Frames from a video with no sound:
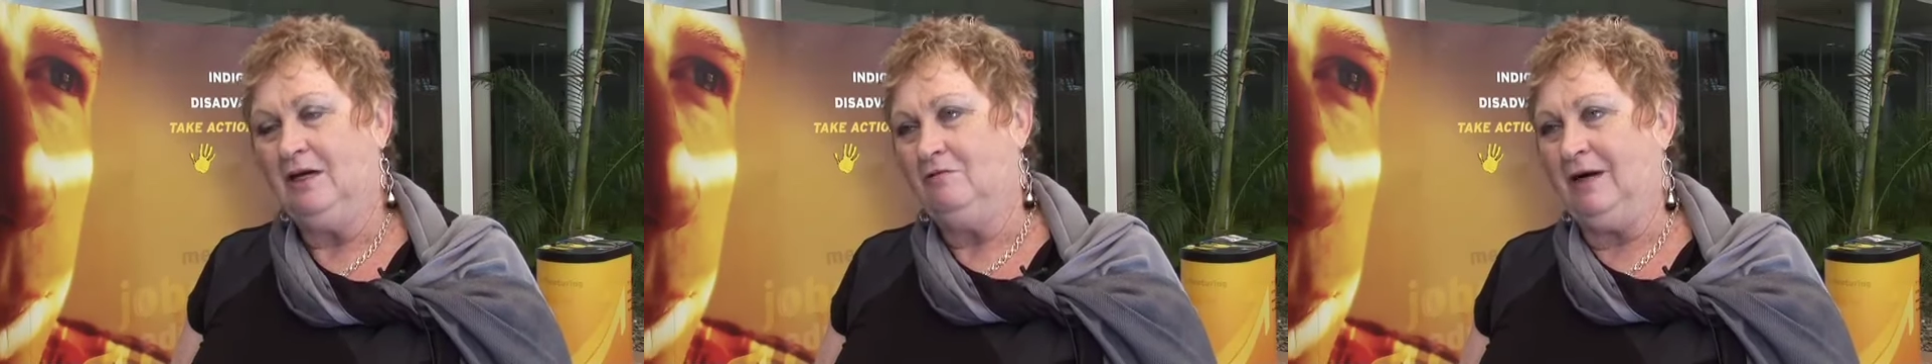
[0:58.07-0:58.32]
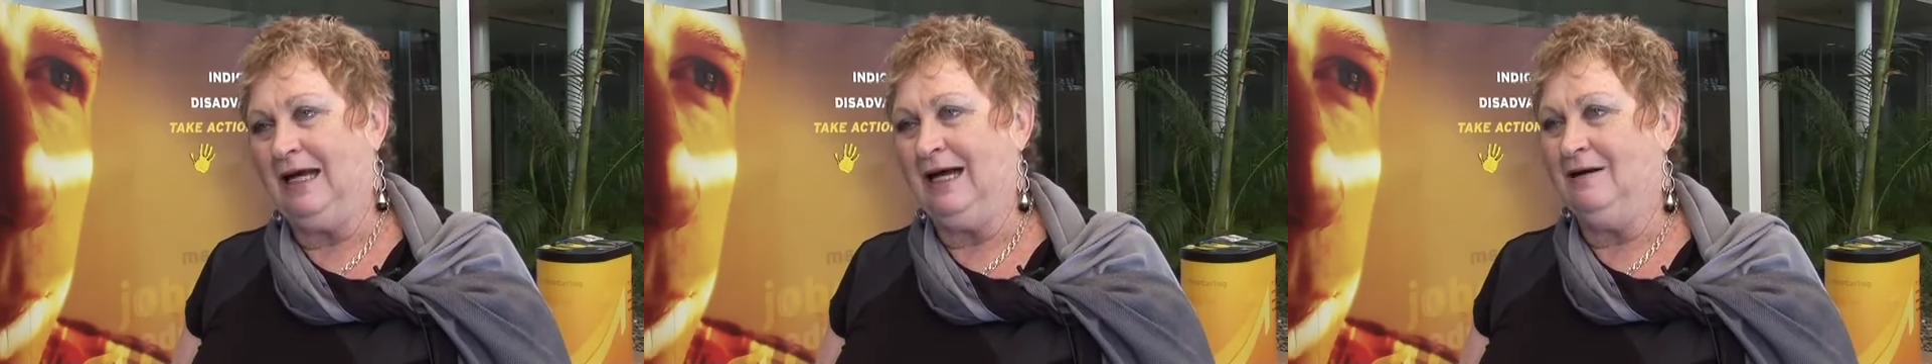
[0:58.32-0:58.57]

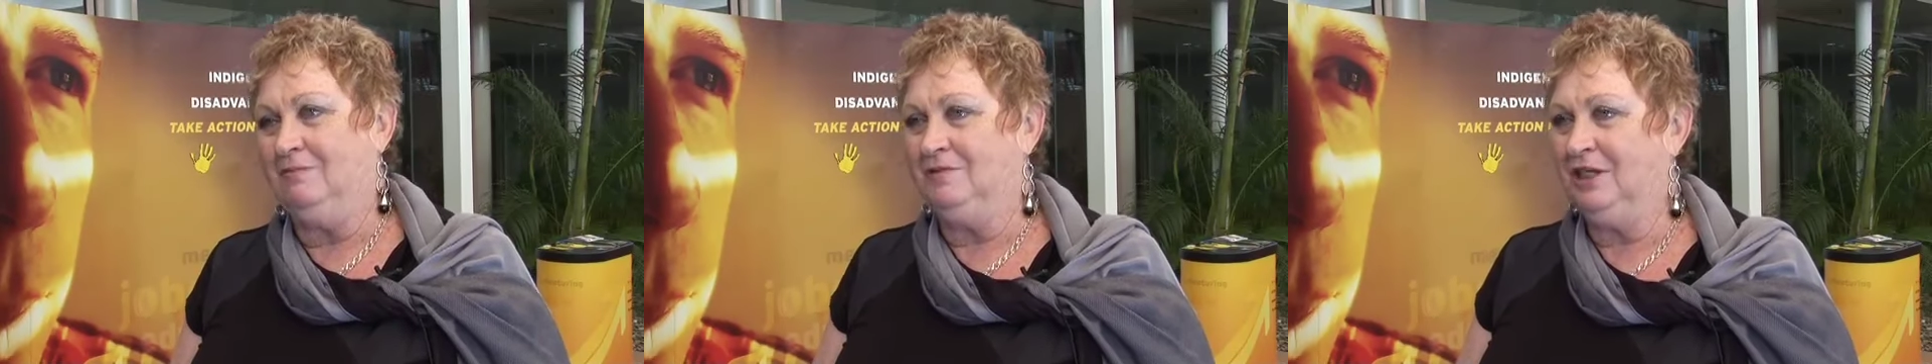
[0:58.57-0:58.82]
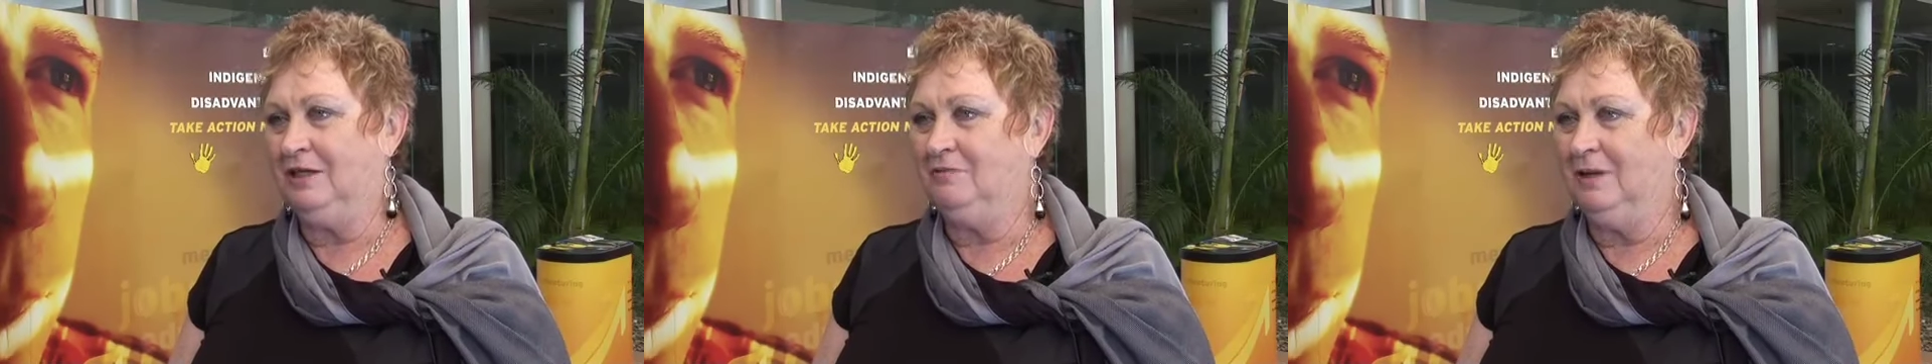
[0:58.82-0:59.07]
rang up
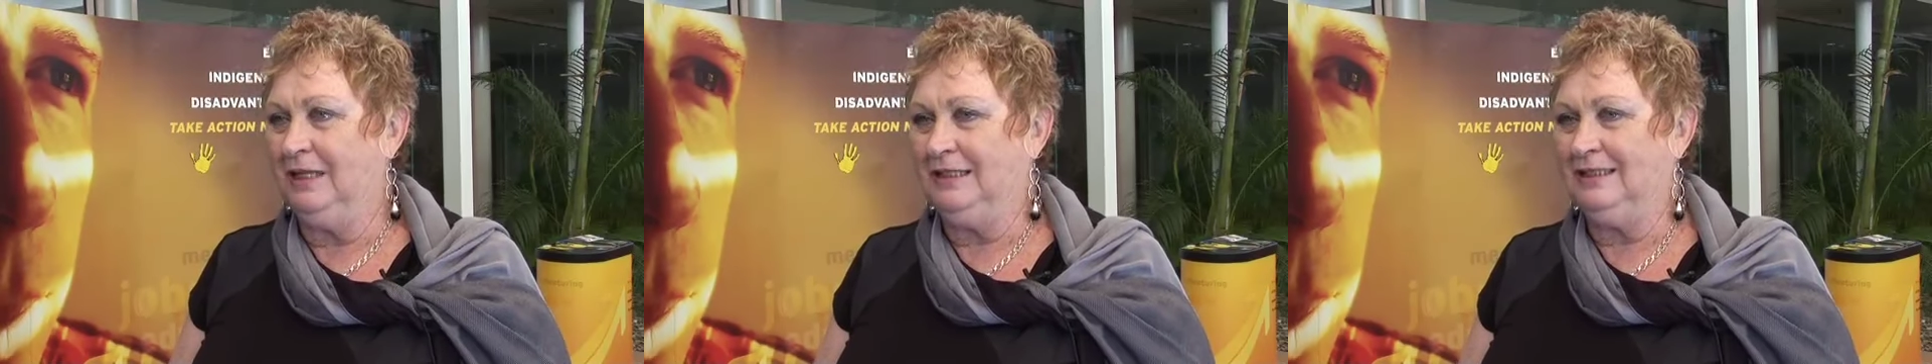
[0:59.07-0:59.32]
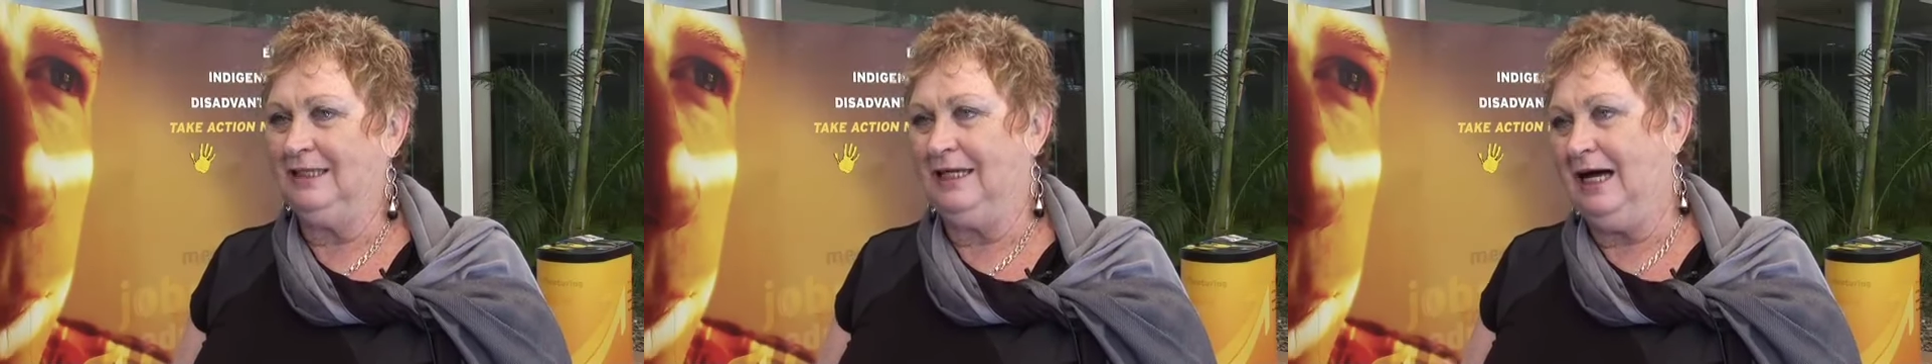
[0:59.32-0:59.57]
Gen 1
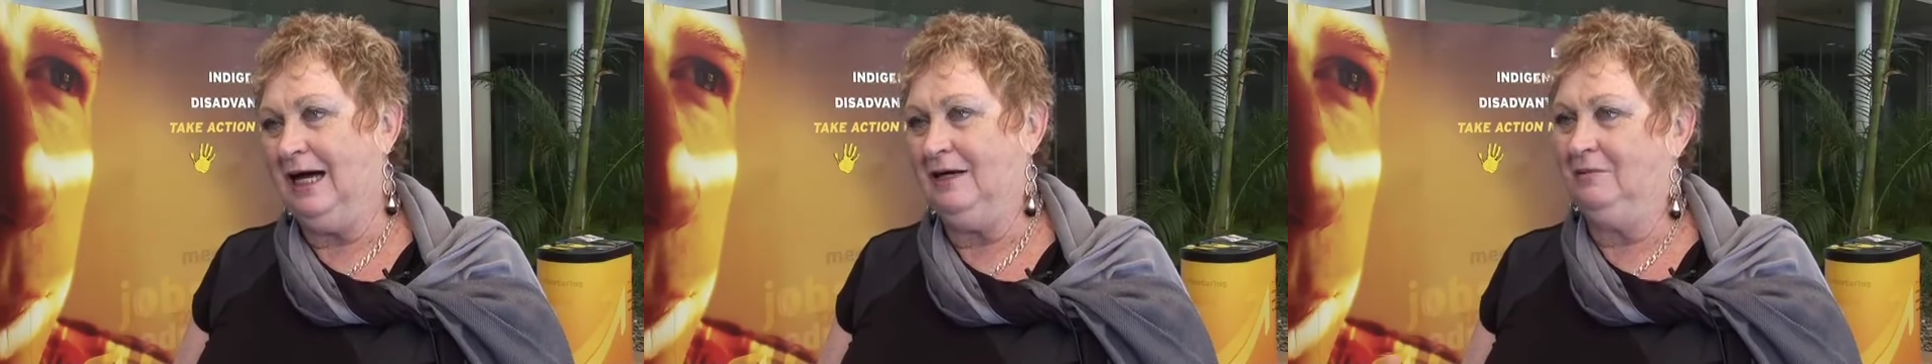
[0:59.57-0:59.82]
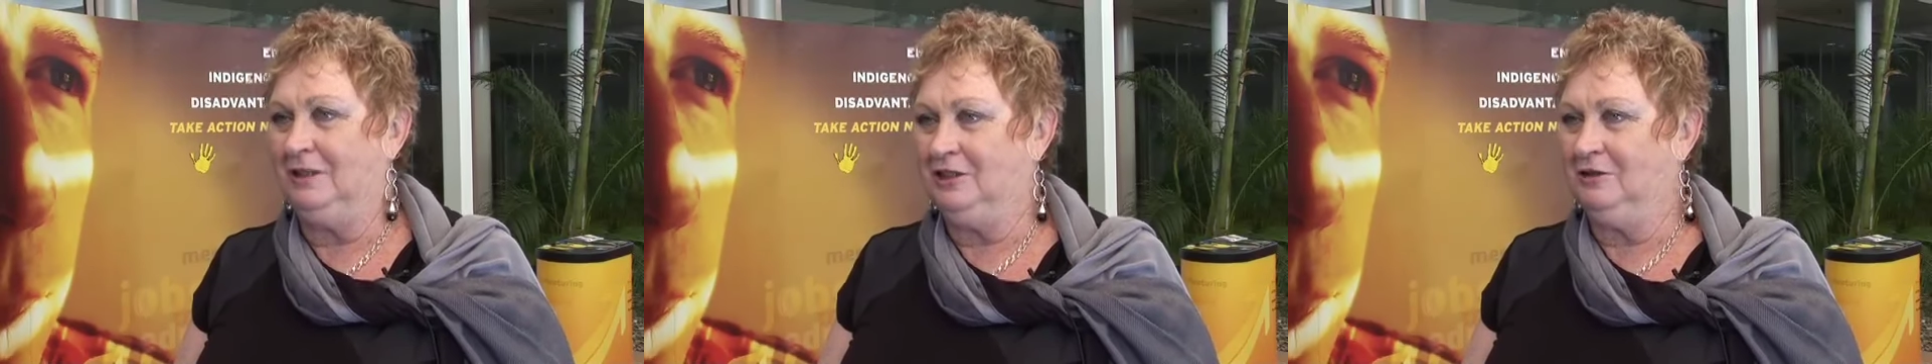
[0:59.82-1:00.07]
and said, hey,
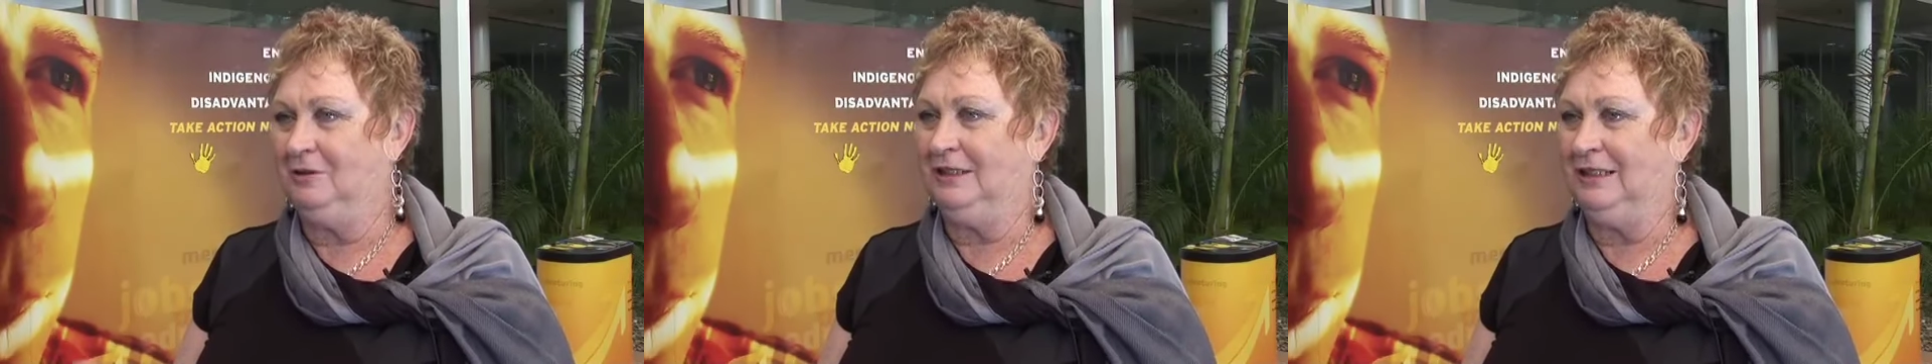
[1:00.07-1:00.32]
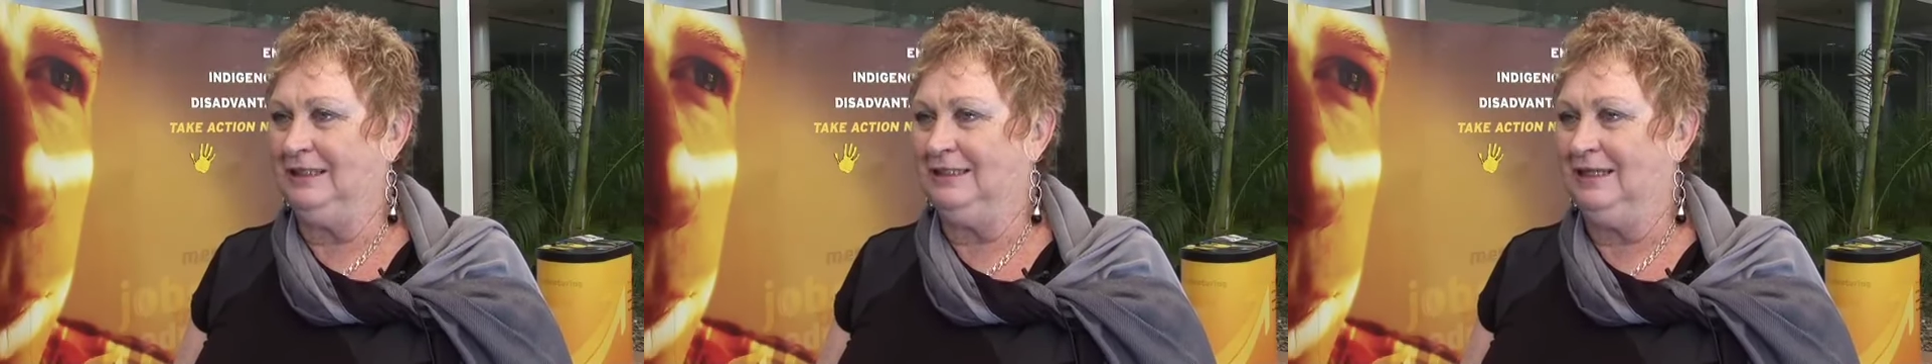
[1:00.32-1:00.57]
we're
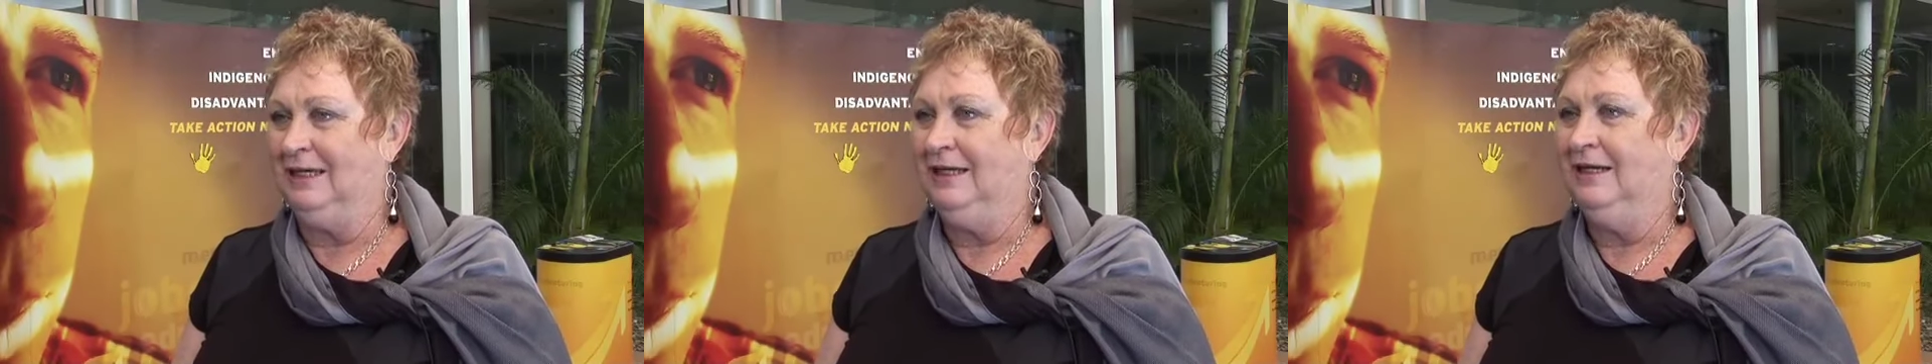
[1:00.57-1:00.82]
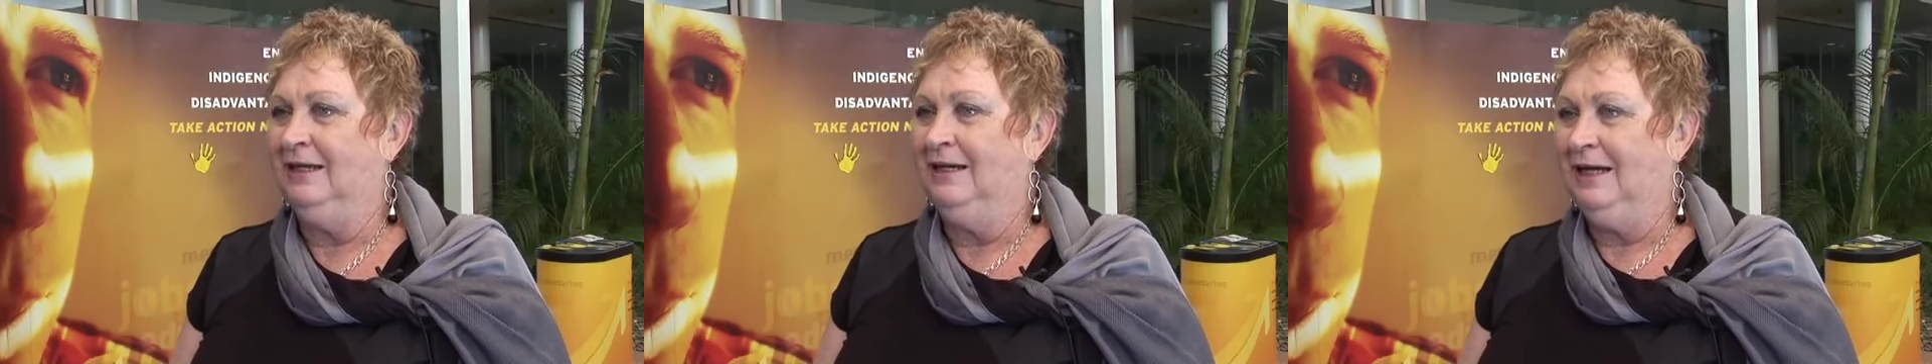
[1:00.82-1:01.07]
doing this
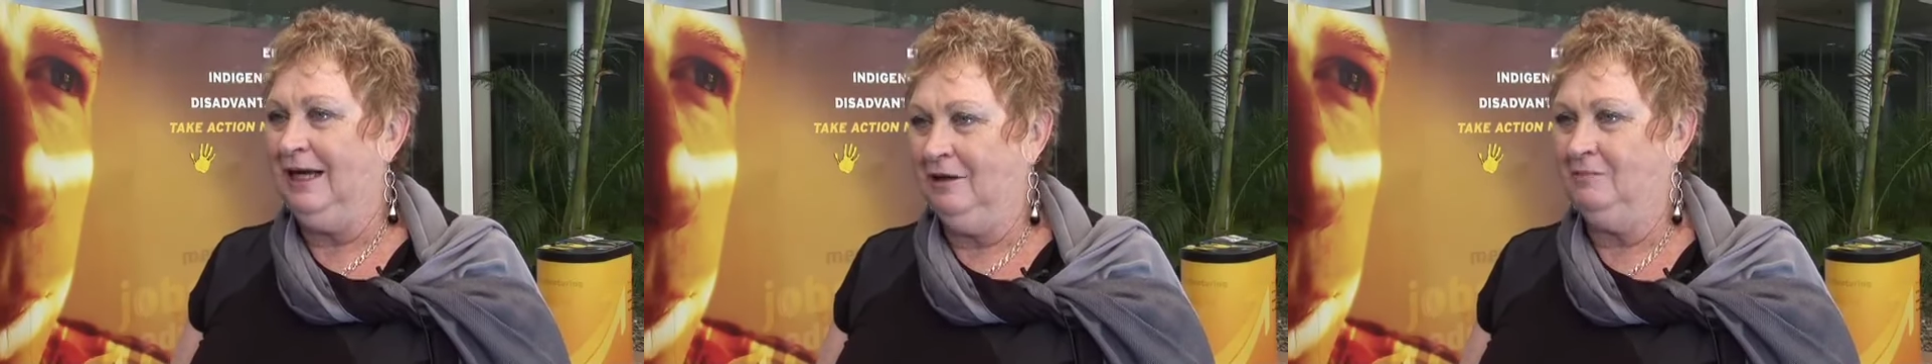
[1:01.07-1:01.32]
how